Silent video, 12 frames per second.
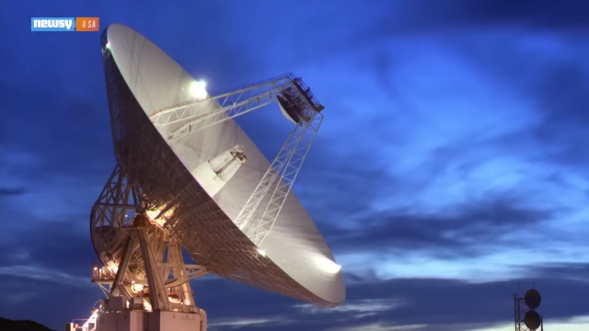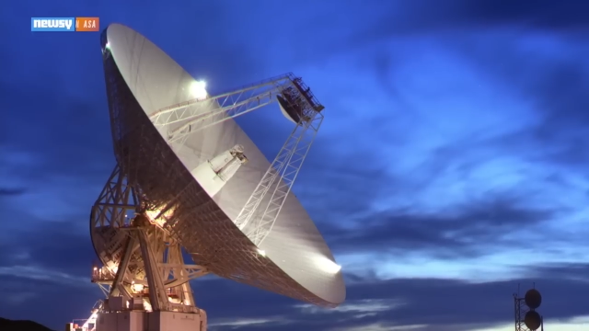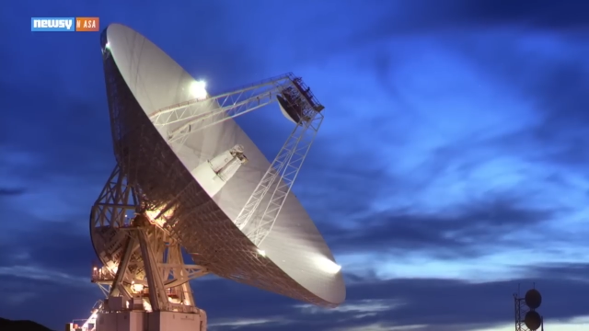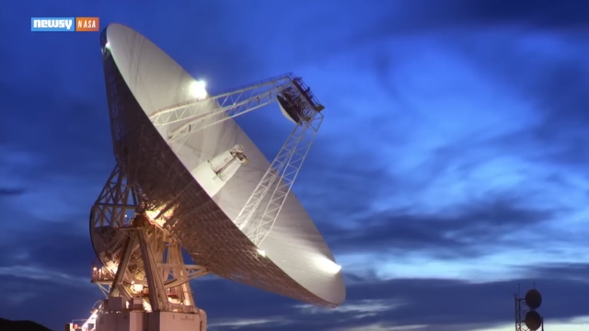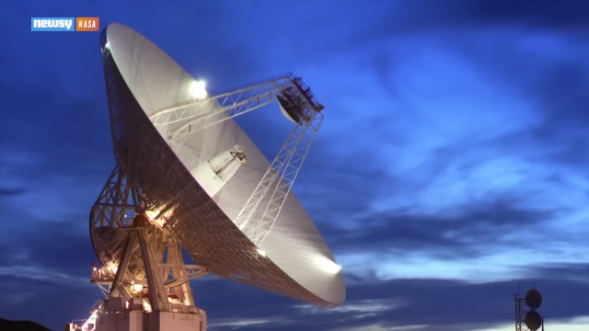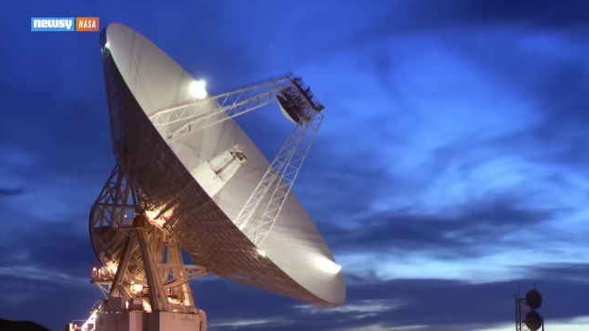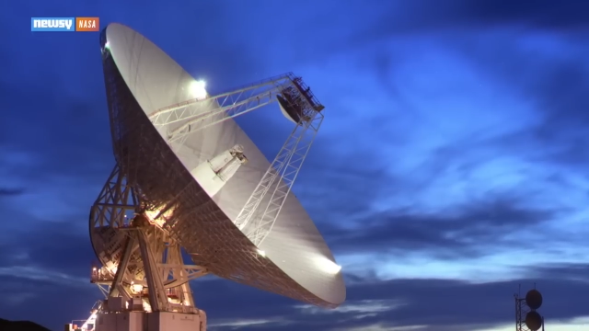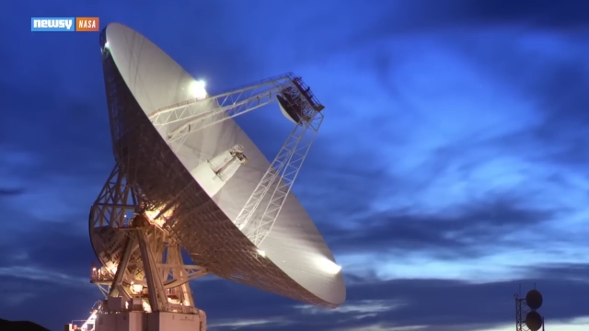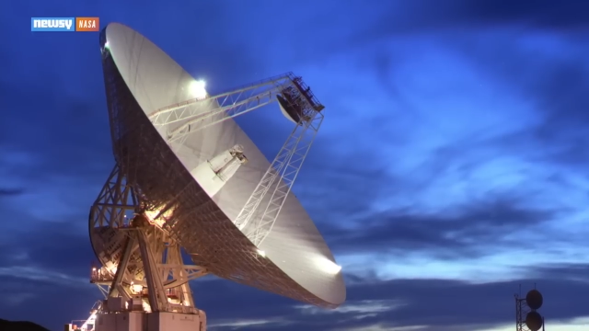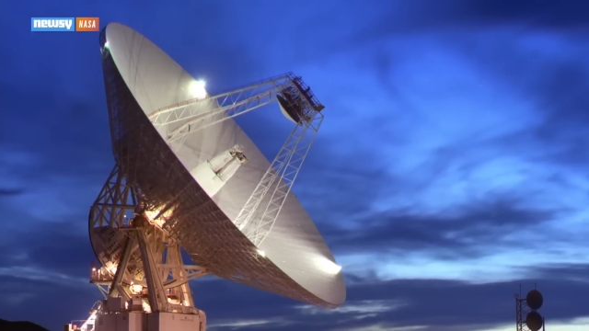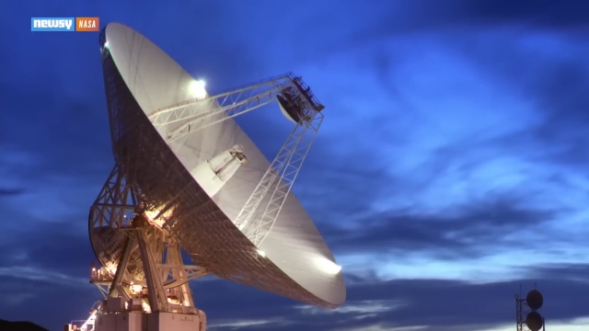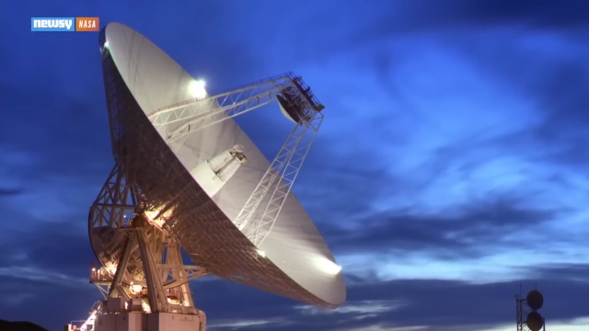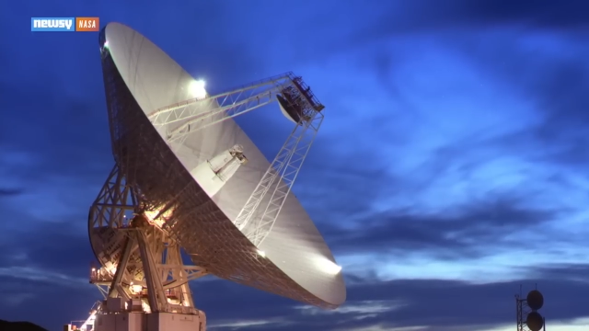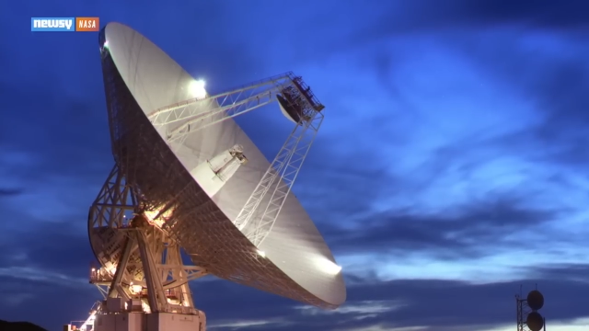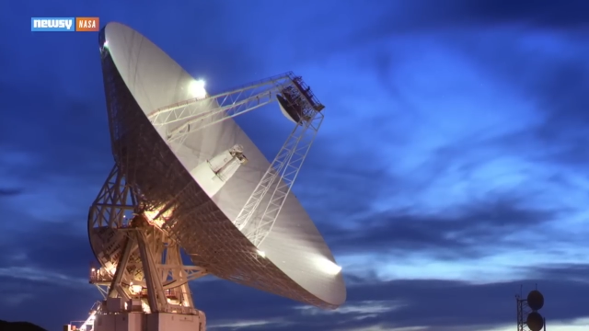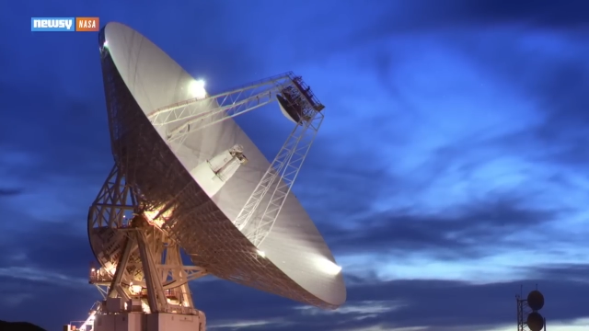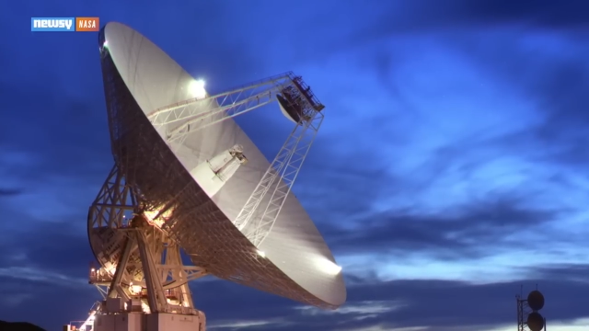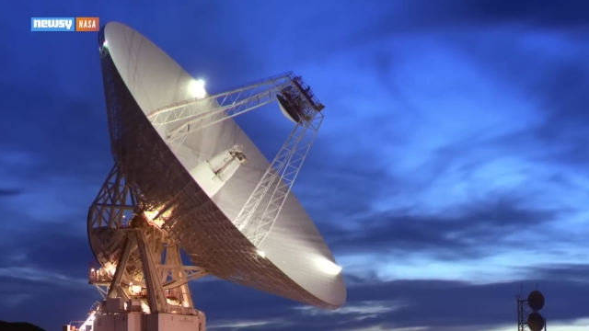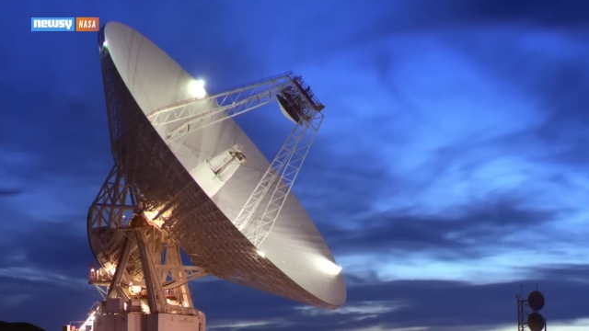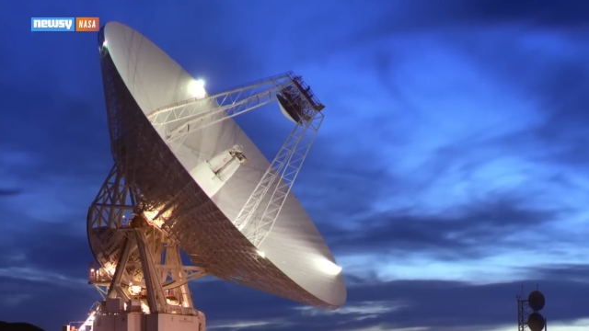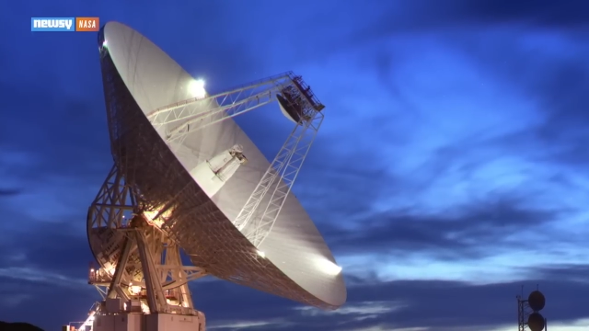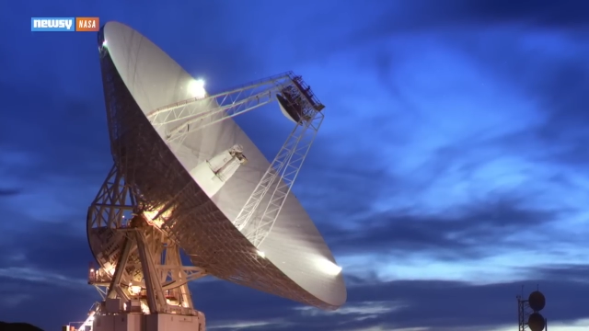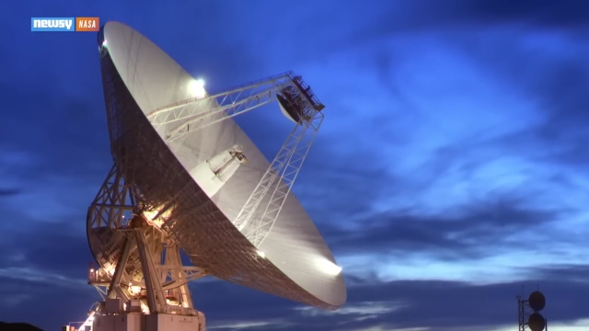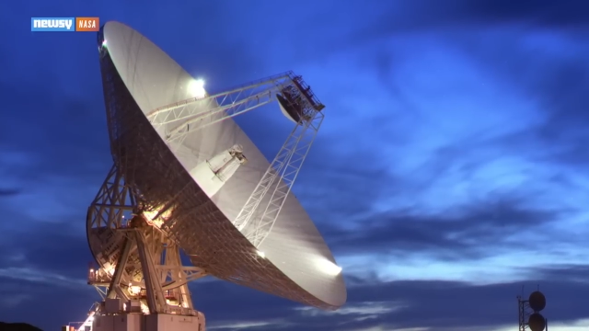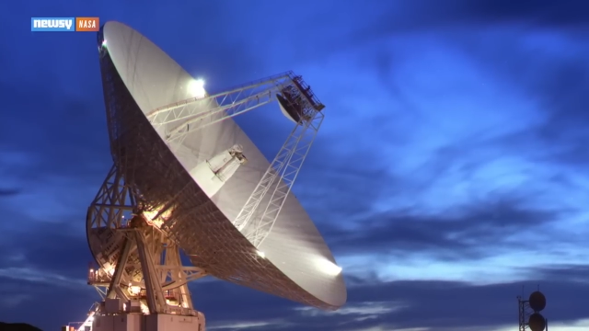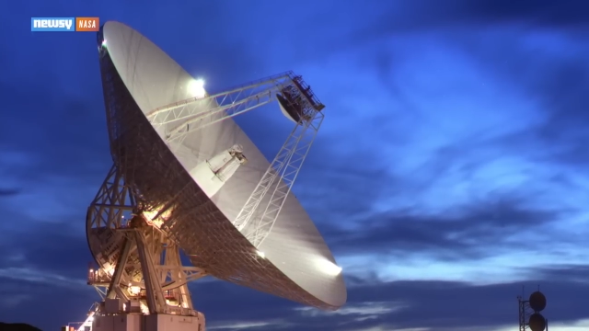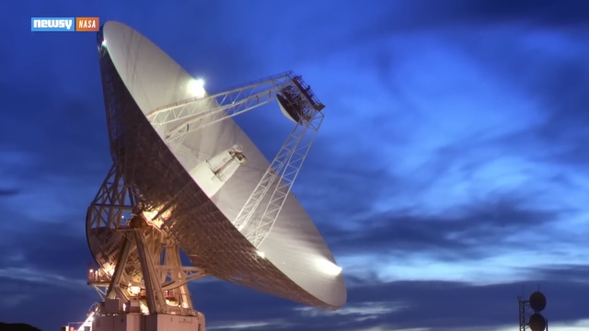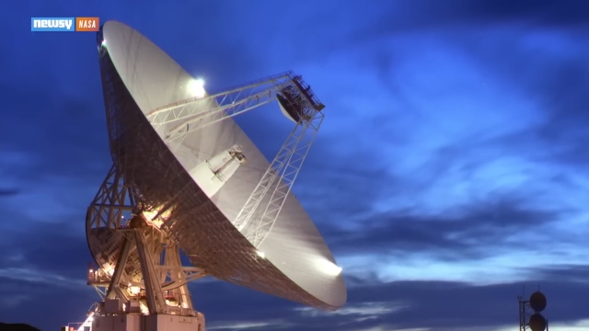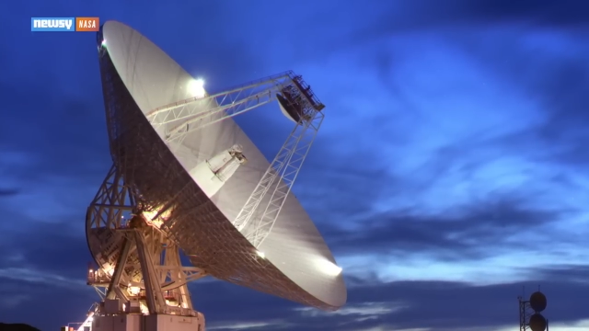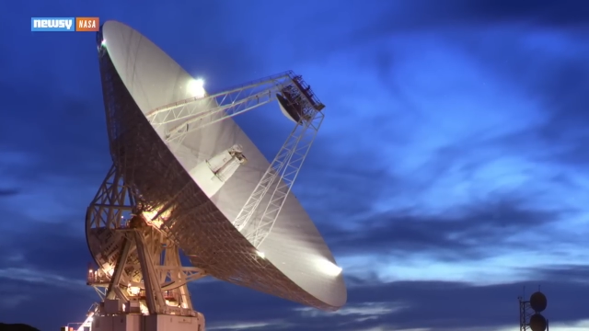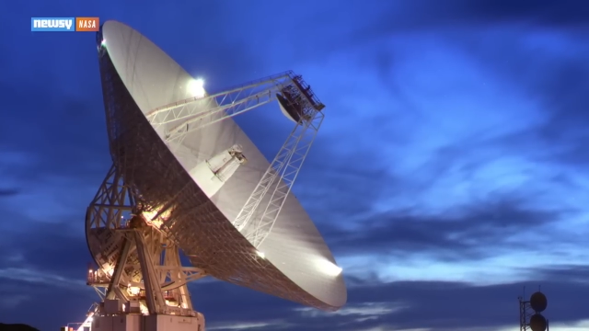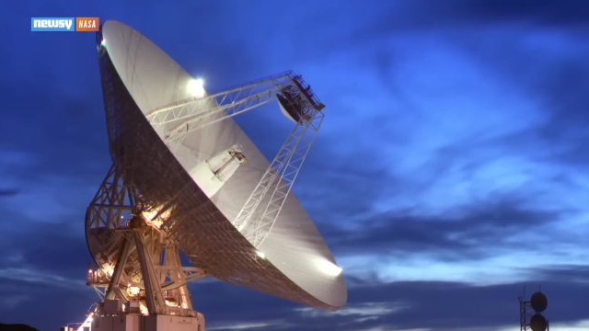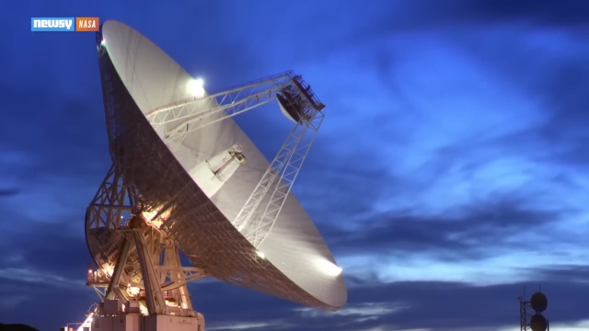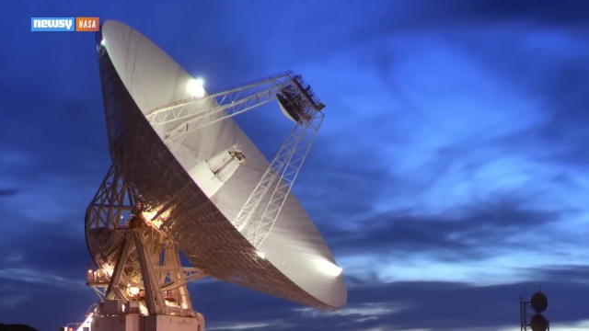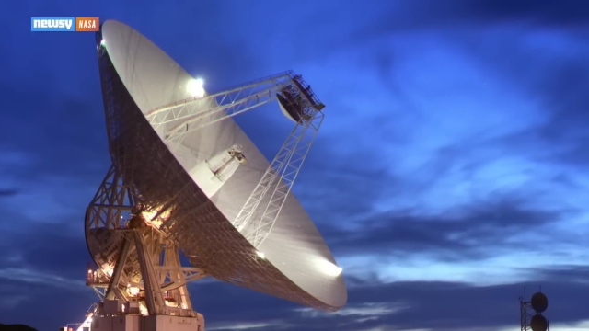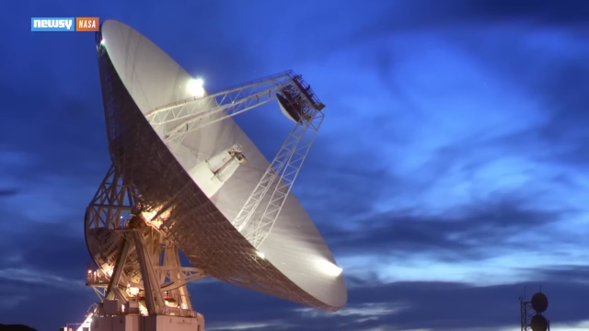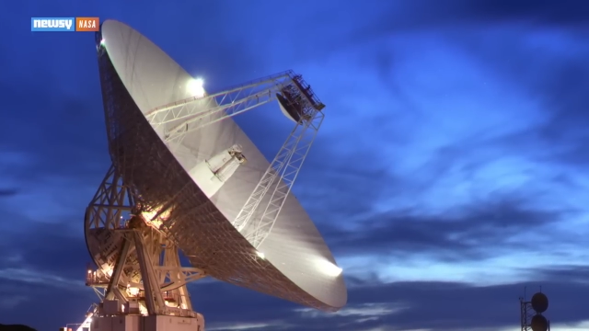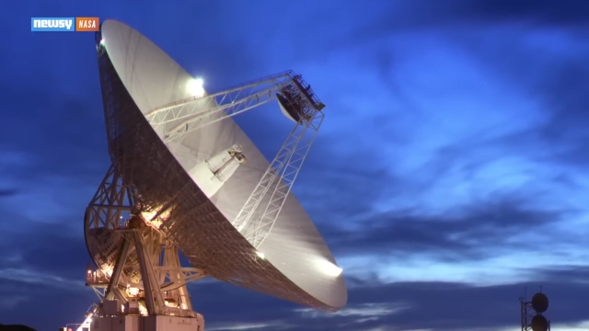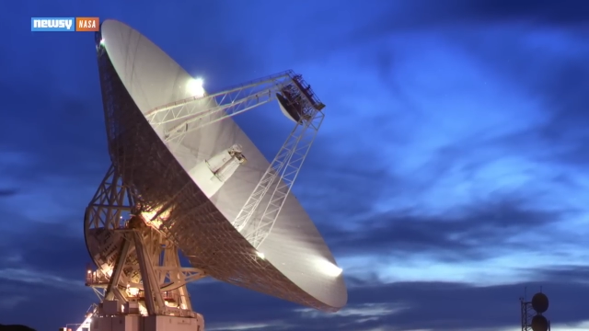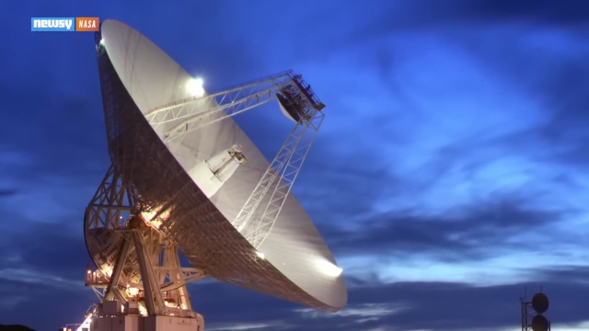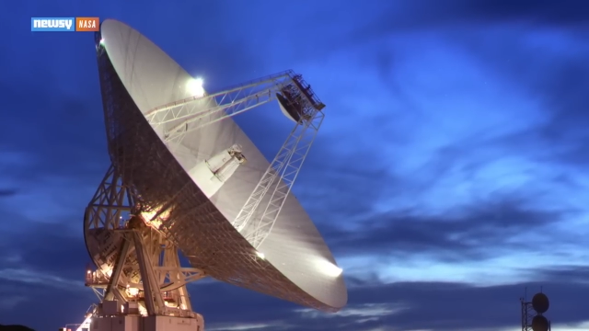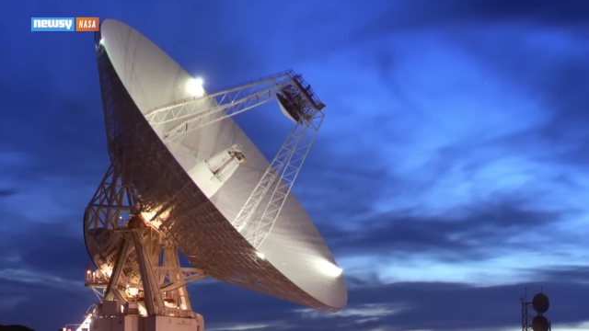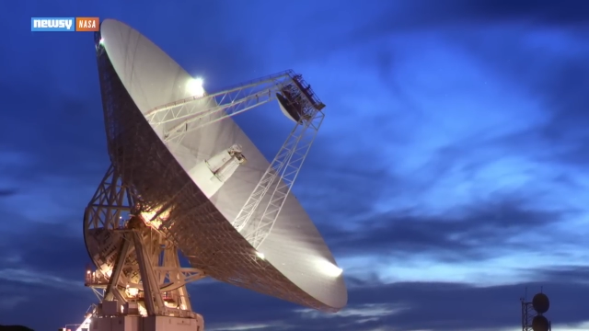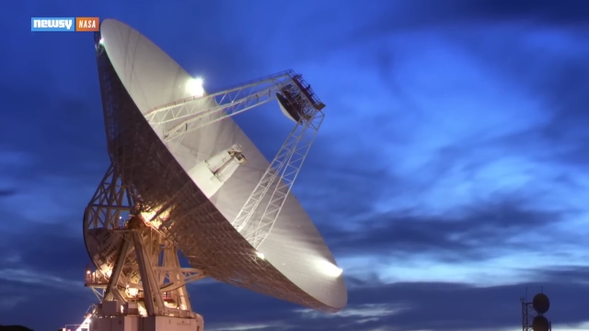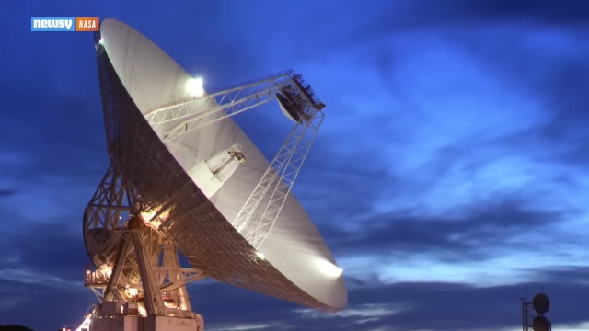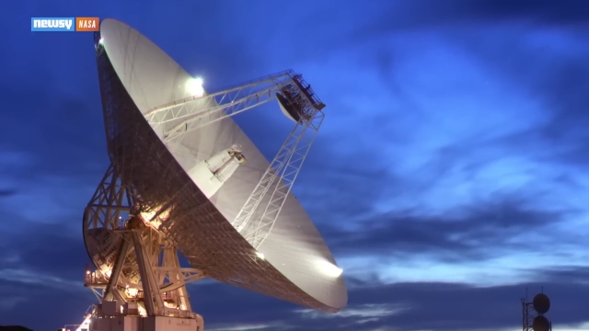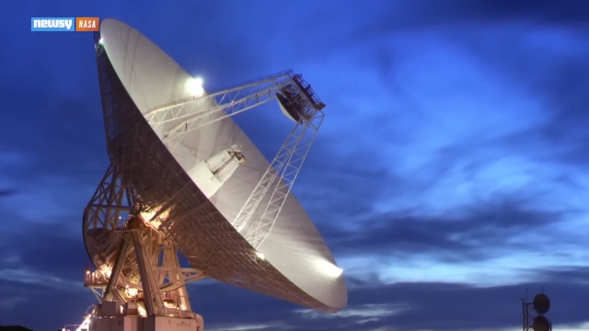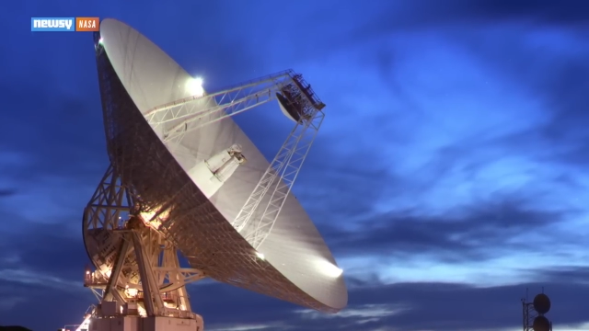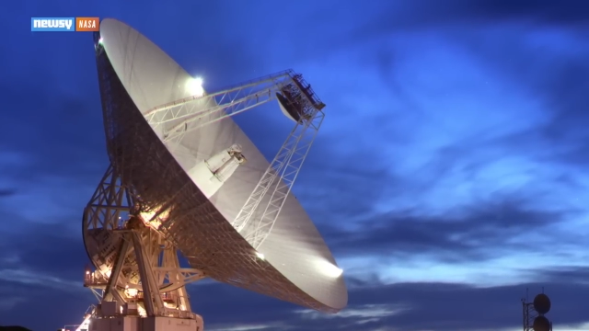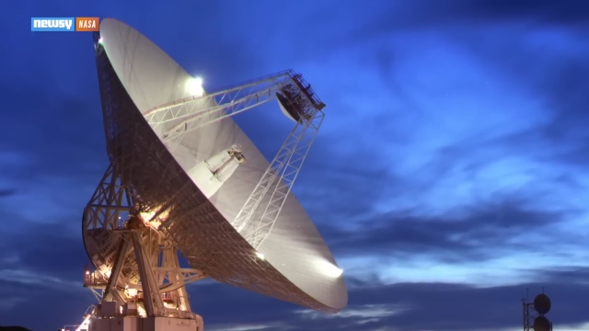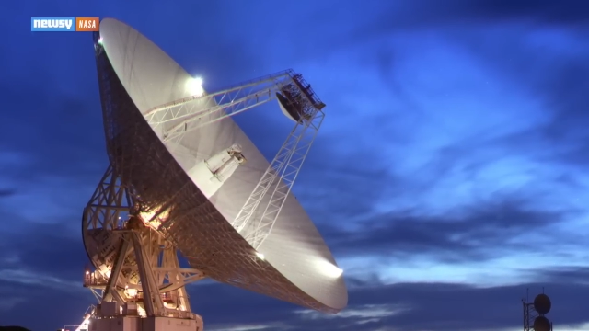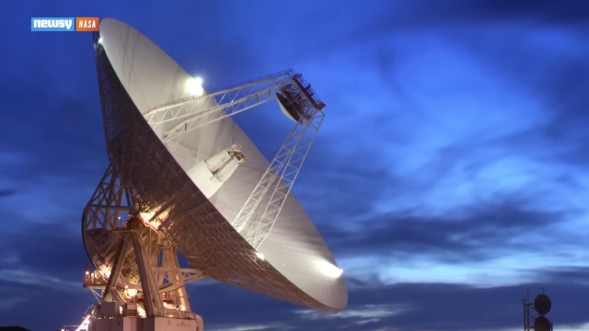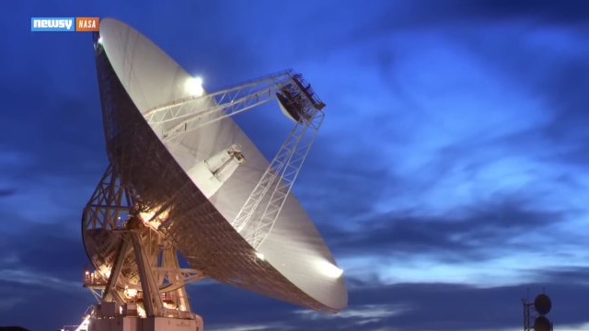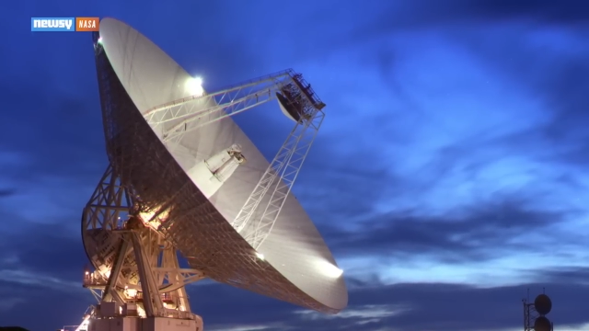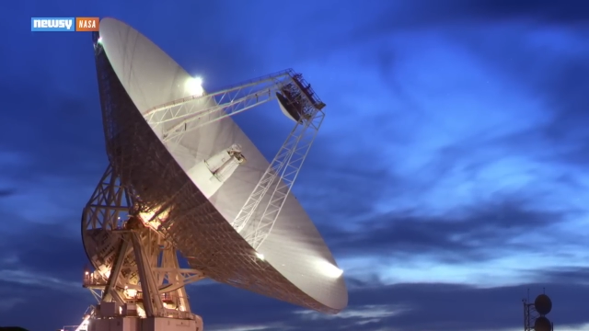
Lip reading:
[unreadable: no face in view]